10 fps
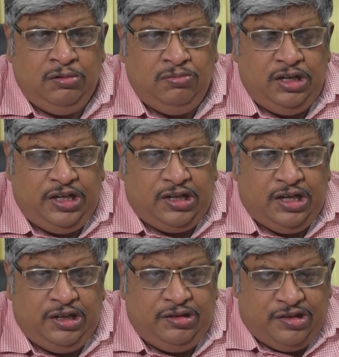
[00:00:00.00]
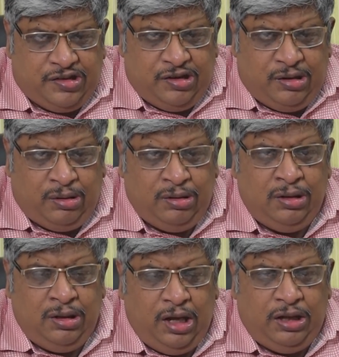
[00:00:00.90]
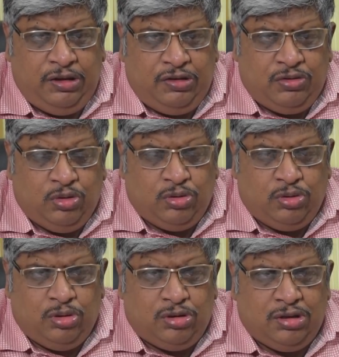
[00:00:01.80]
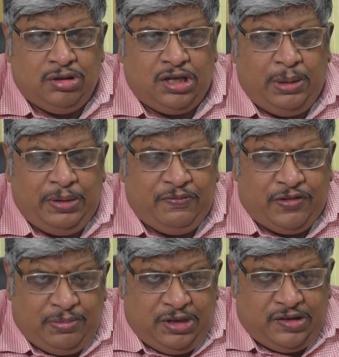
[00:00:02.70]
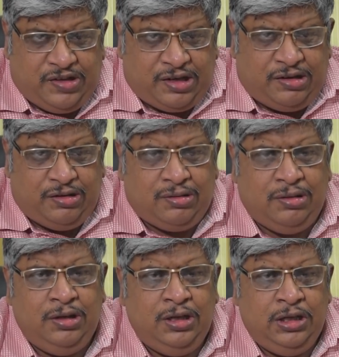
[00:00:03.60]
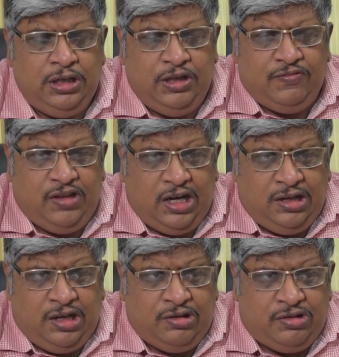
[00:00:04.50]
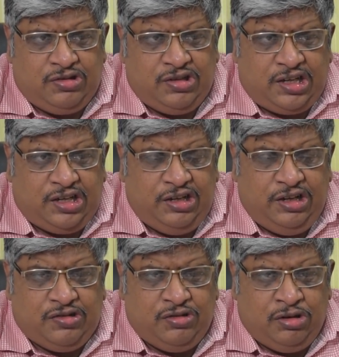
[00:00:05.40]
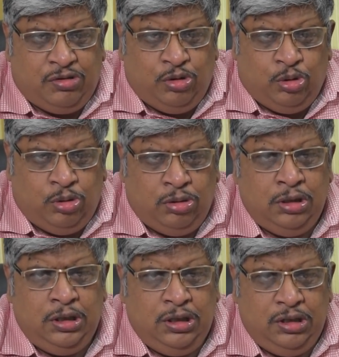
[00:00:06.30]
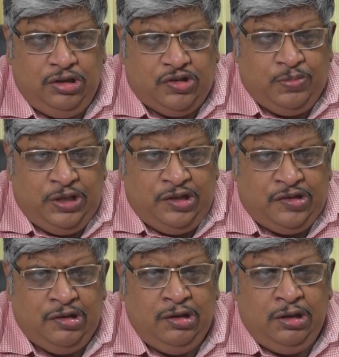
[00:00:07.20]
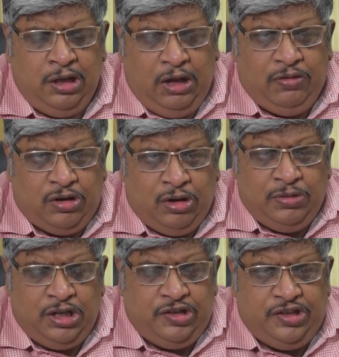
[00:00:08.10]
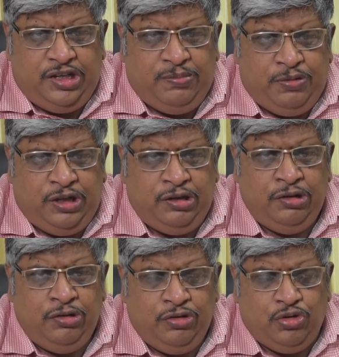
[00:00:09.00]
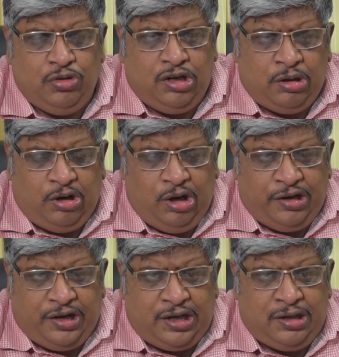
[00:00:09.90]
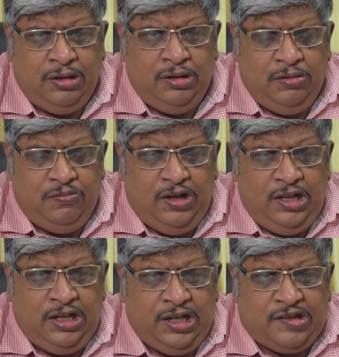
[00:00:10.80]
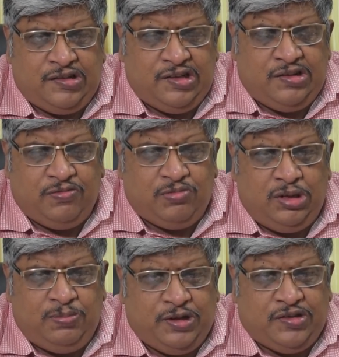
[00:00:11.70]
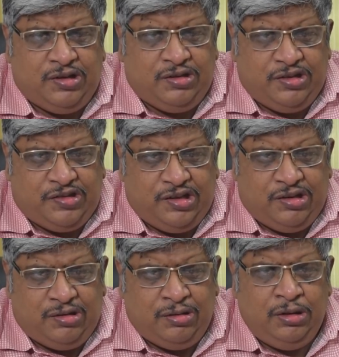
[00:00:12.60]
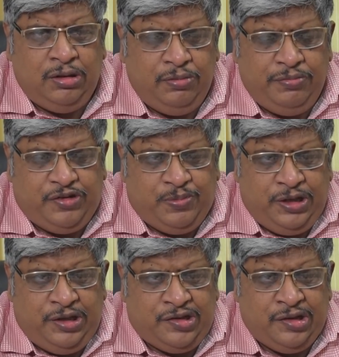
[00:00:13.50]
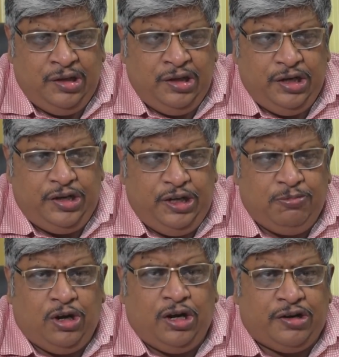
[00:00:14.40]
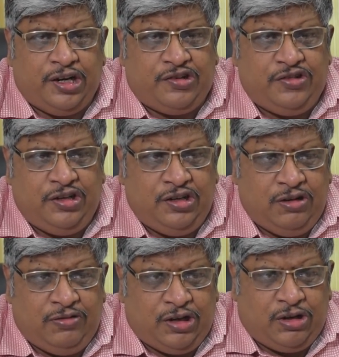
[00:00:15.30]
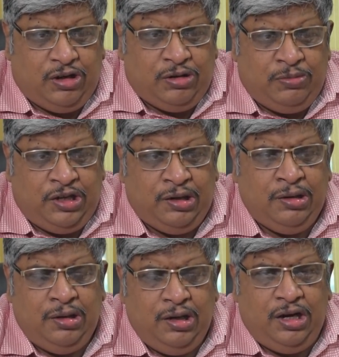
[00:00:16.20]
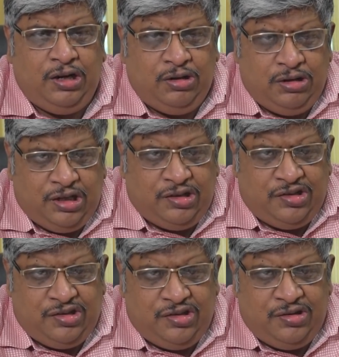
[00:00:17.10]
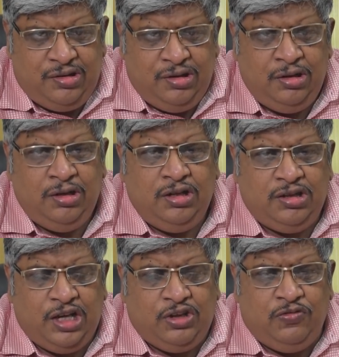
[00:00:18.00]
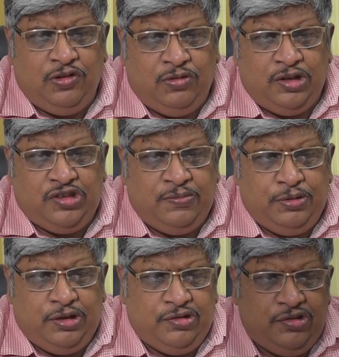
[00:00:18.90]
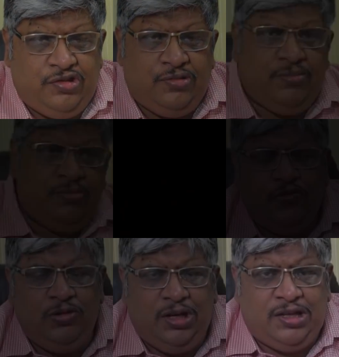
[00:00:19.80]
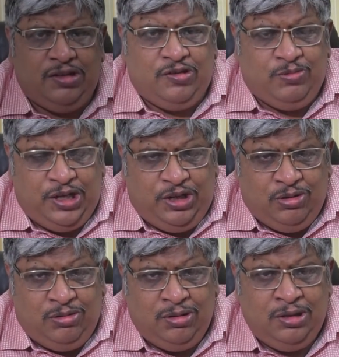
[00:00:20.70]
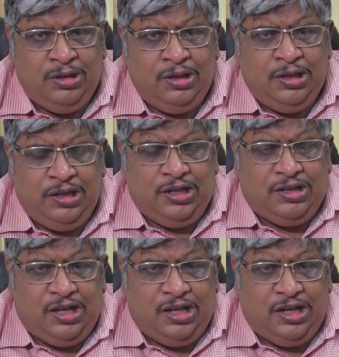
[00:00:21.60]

will decline this year, and there is no growth coming from that sector. If that sector does not grow, this means our nominal GDP should contract well in excess of 12% this year, which means a deep contraction in our economy and earnings. Thank you for watching Be Rich. If you like this video, hit